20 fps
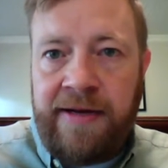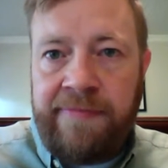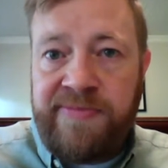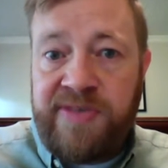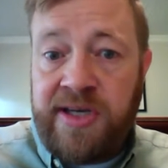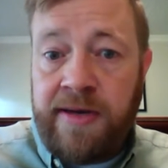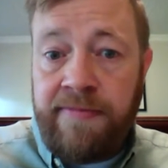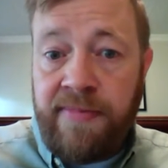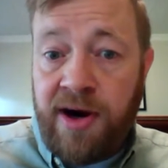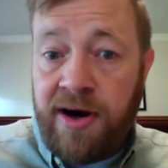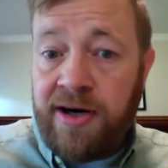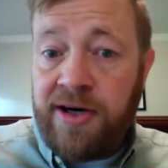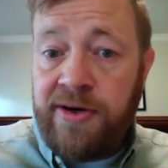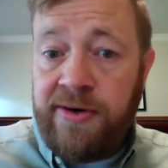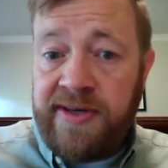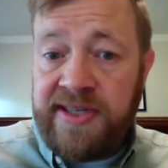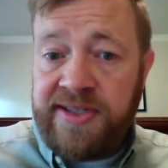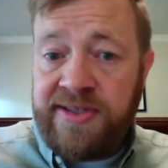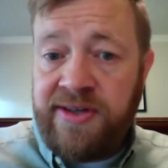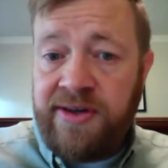
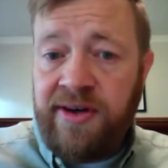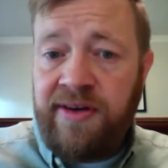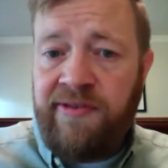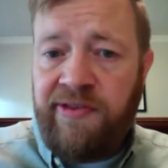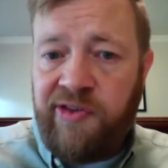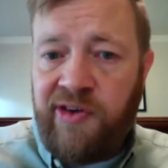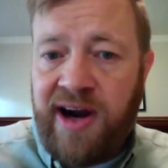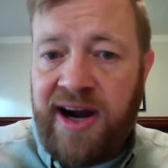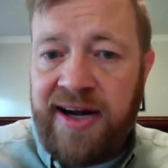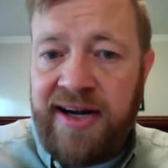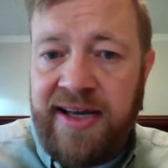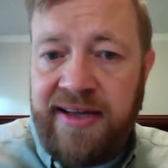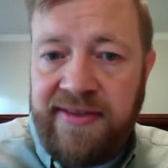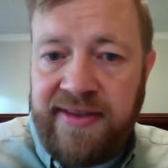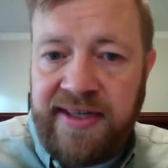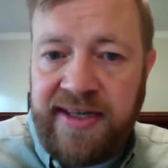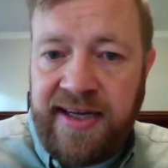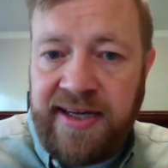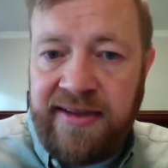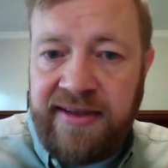Tomorrow is Good Friday, the
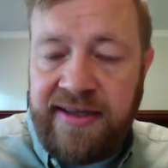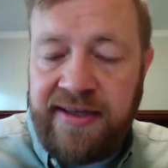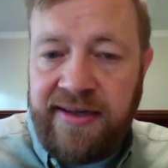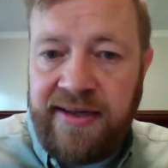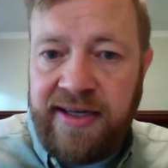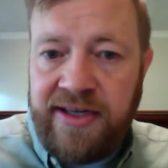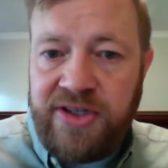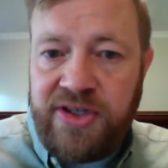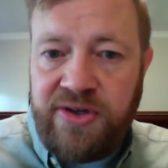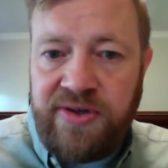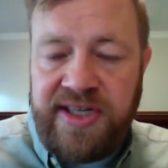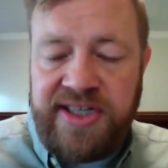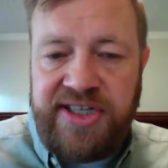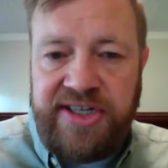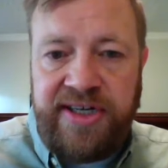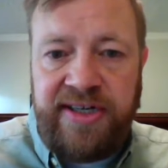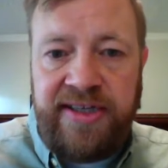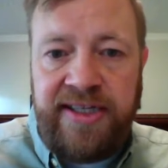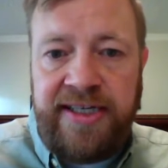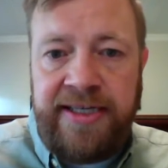day that
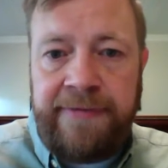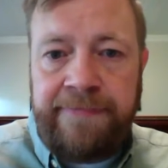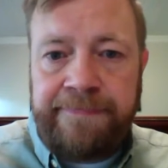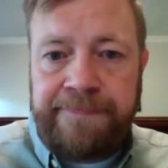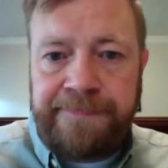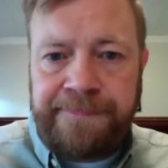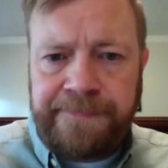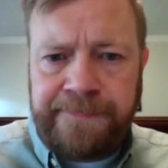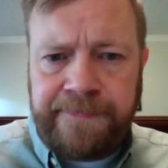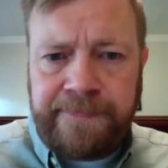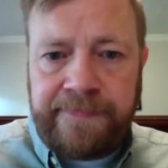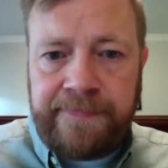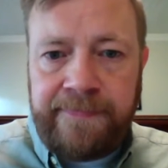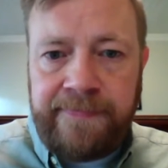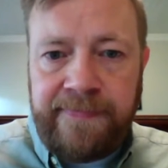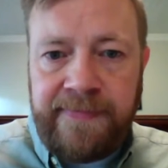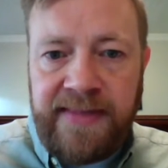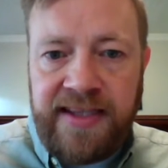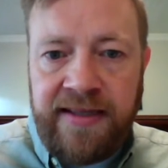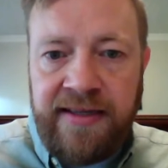traditionally
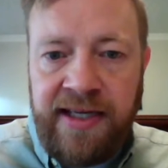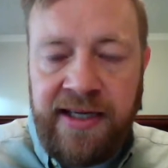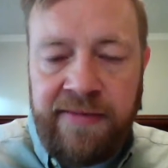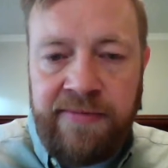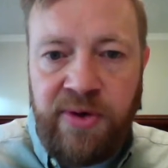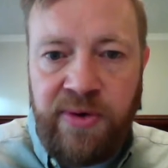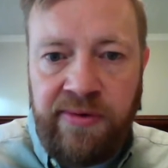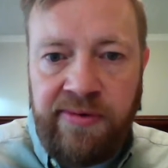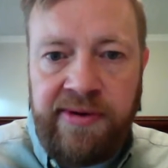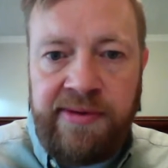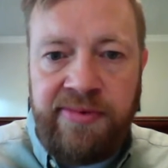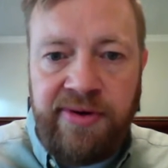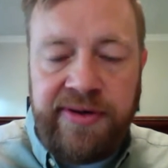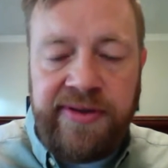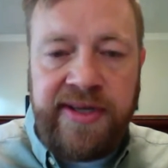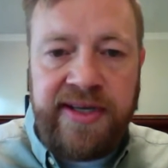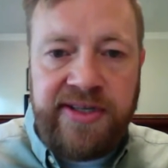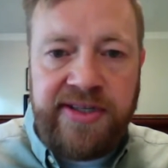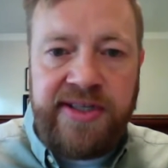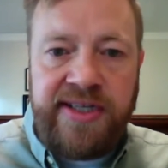we remember
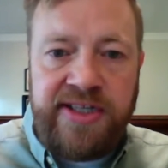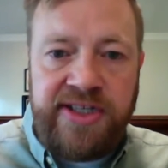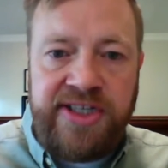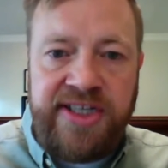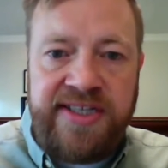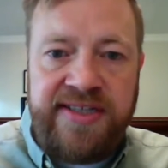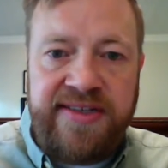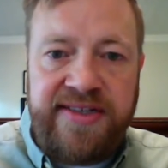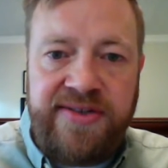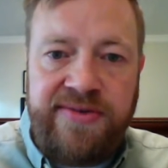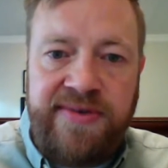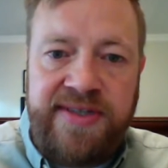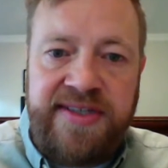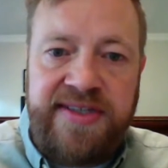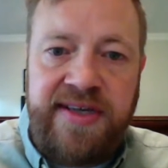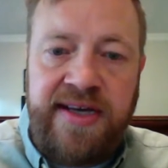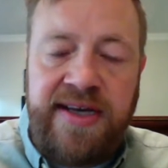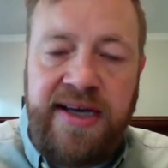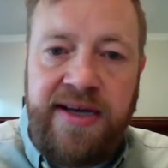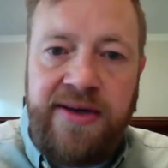that Jesus
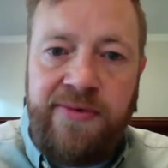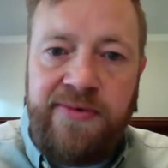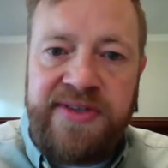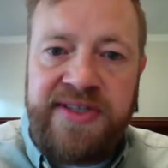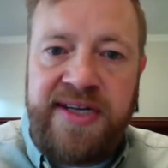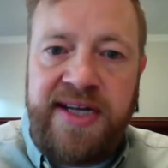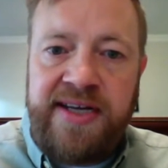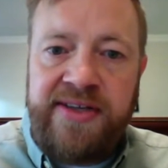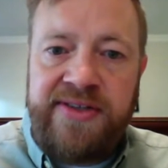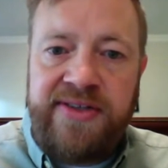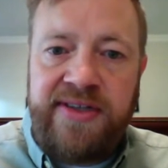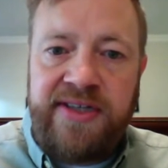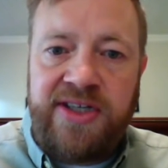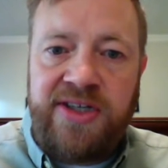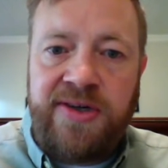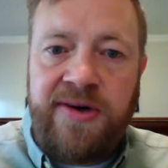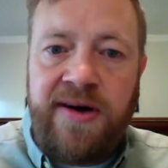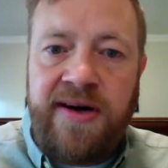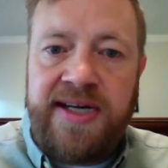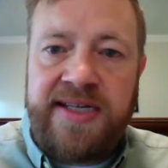was was nailed to the
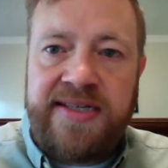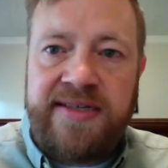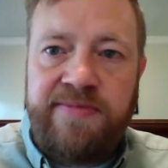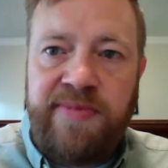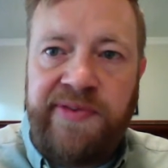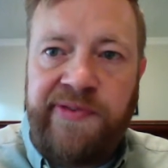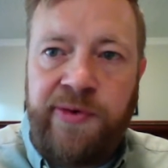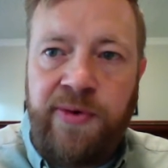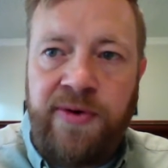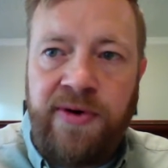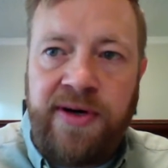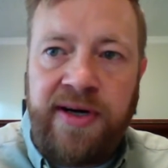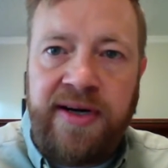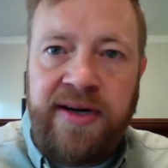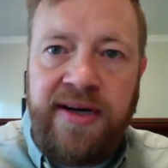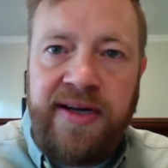cross before